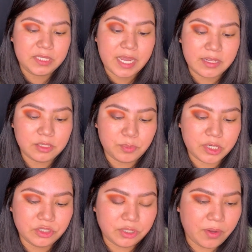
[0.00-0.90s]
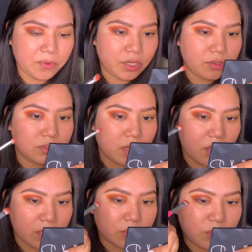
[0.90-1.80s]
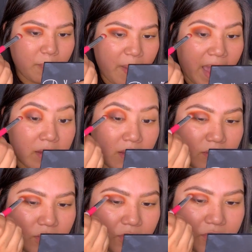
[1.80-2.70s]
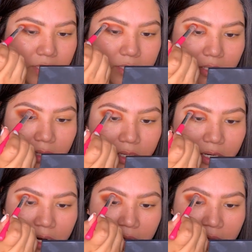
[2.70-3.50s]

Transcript: dense brush that we used to pack on the crease color.